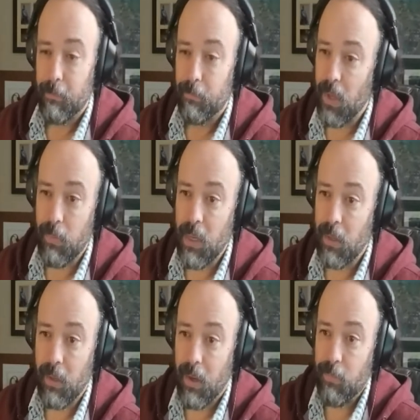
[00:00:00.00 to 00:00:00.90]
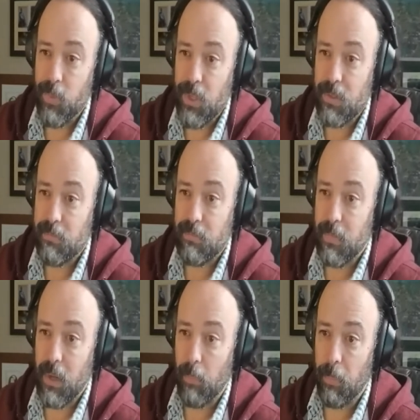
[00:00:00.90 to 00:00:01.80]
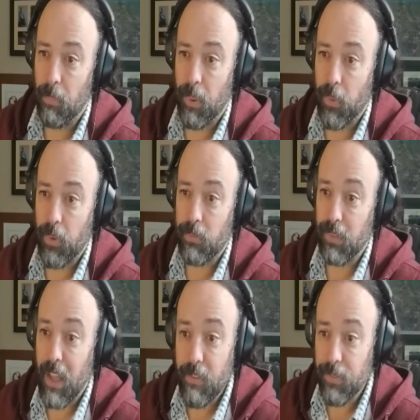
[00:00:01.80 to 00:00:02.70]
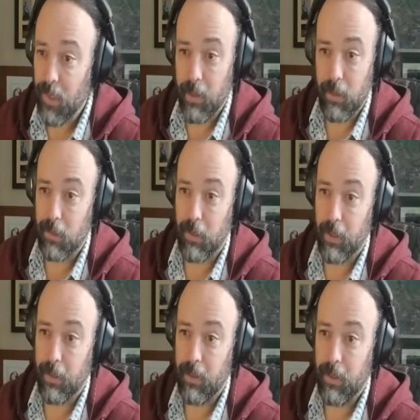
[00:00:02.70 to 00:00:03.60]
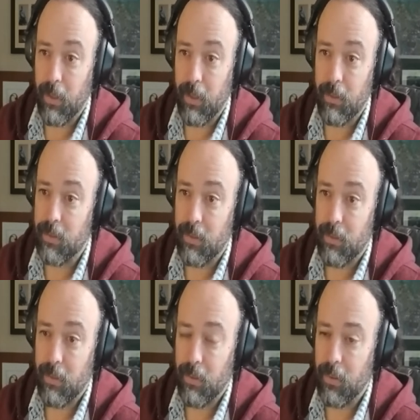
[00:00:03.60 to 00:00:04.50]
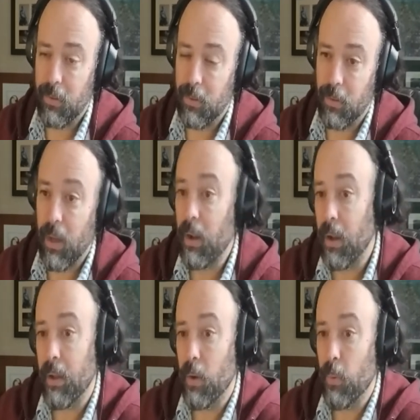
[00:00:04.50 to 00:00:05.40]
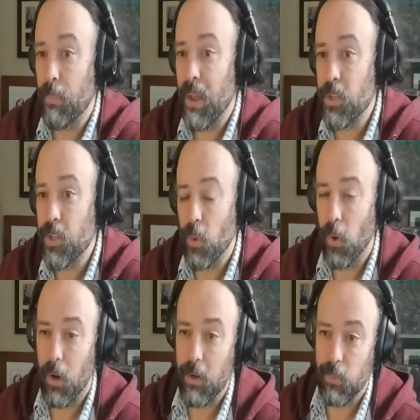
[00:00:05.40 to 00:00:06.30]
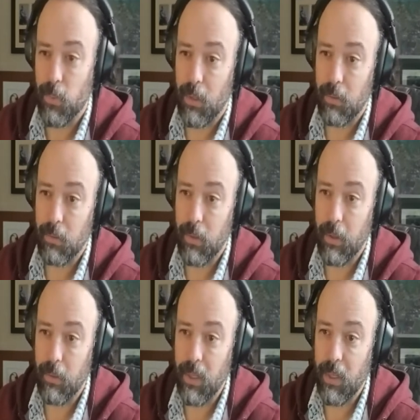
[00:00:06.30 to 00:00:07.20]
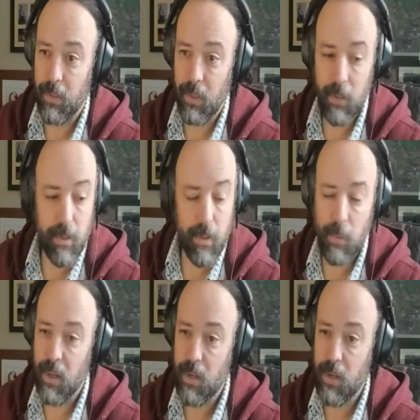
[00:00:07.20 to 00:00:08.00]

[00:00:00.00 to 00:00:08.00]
I mean, I'm a proponent of lifelong learning, and, you know, and I would imagine you are as well, right? I mean, I think there's a tremendous